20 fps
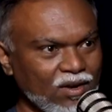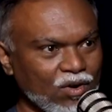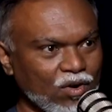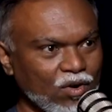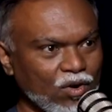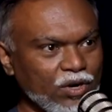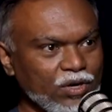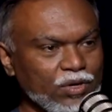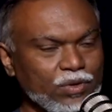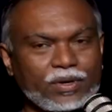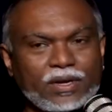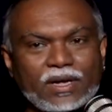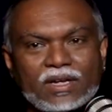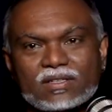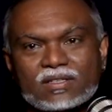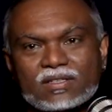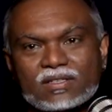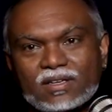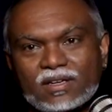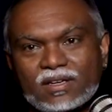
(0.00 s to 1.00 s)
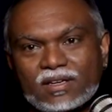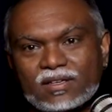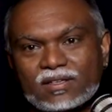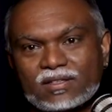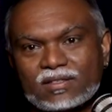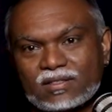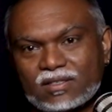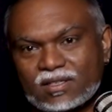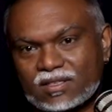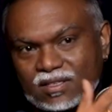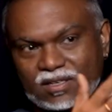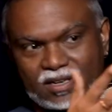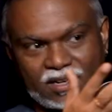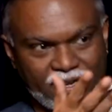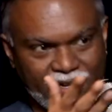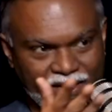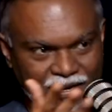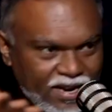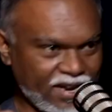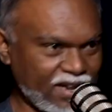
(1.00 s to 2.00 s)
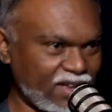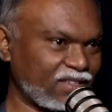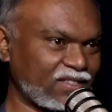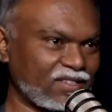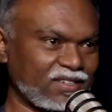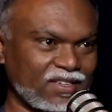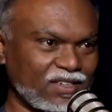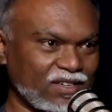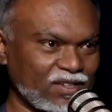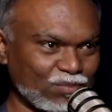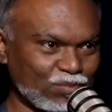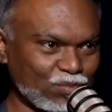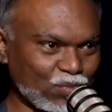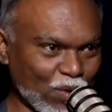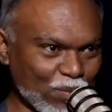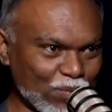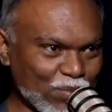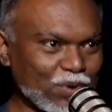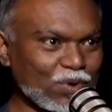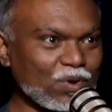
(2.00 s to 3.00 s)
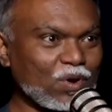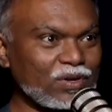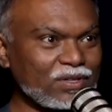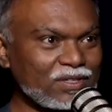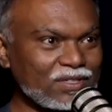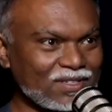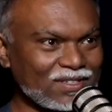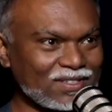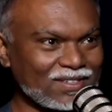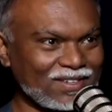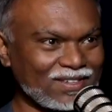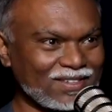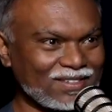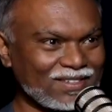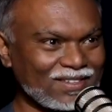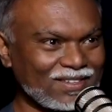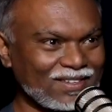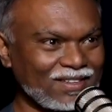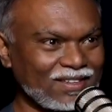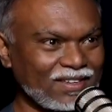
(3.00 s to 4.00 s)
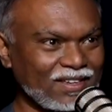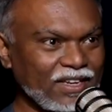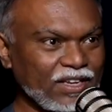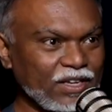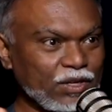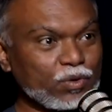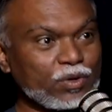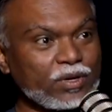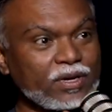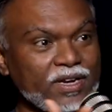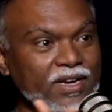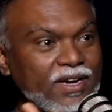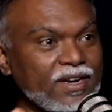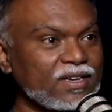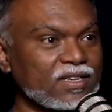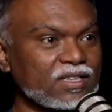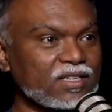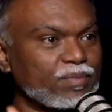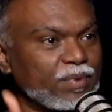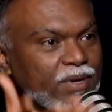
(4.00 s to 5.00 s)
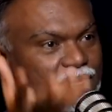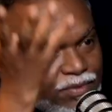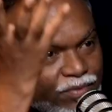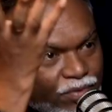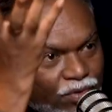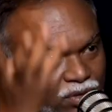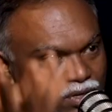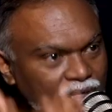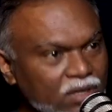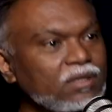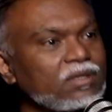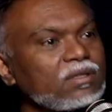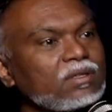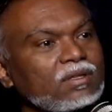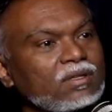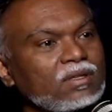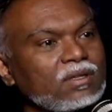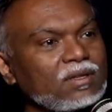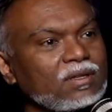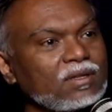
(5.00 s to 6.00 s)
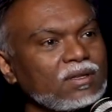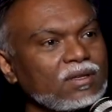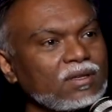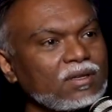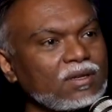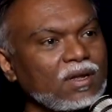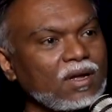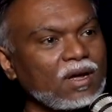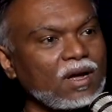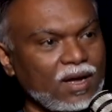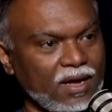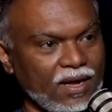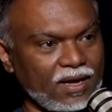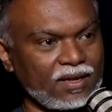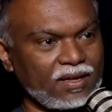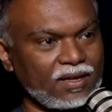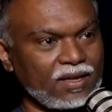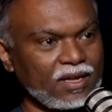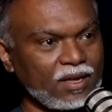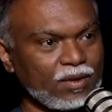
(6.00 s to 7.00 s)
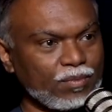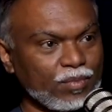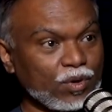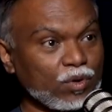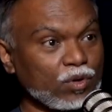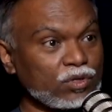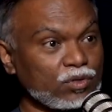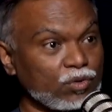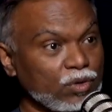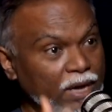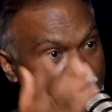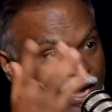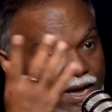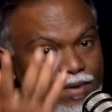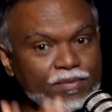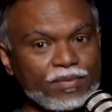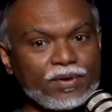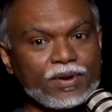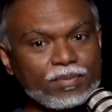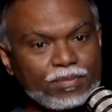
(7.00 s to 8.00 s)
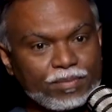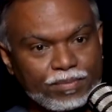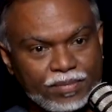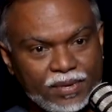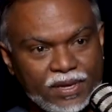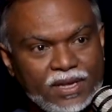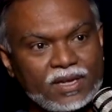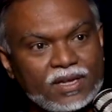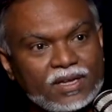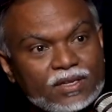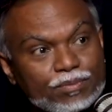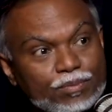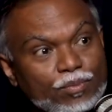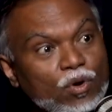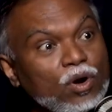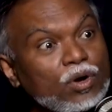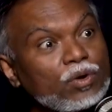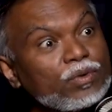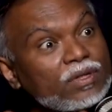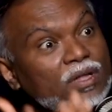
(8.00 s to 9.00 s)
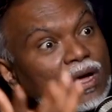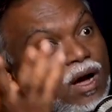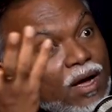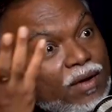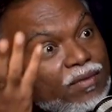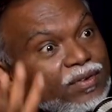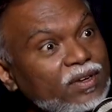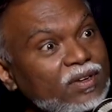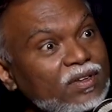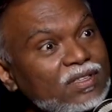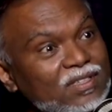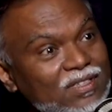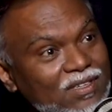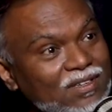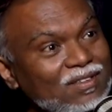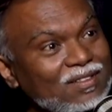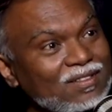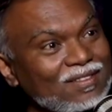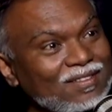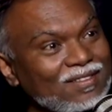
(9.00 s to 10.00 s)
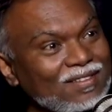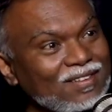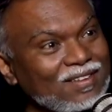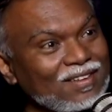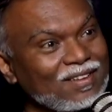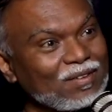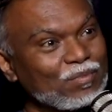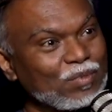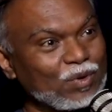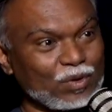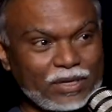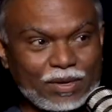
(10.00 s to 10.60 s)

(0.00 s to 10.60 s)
or you can say just erased from your consciousness, you create a space for the high, because every being is born with a high frequency, because